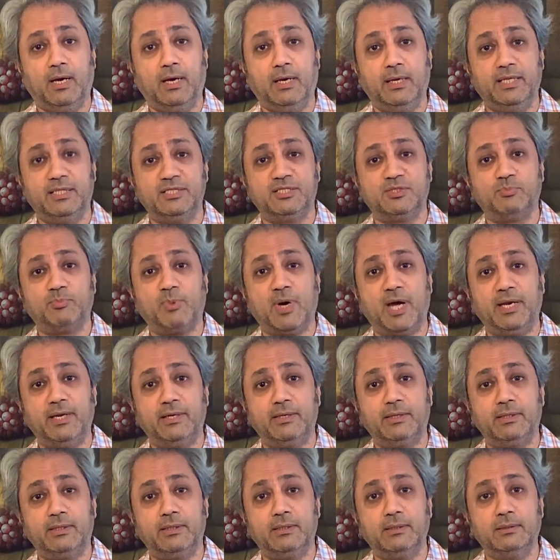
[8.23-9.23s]

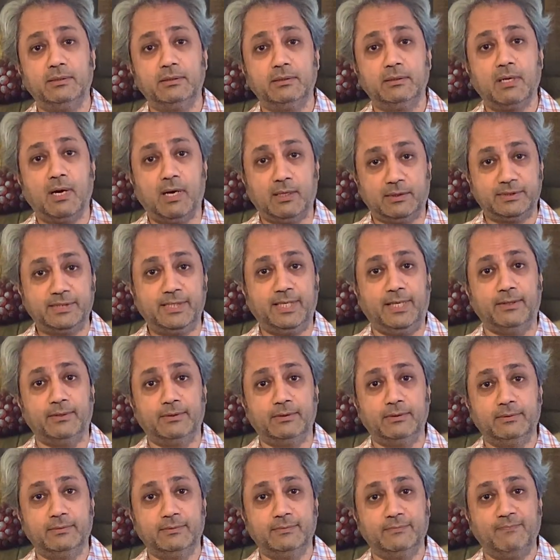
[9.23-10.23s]
inspired cocktail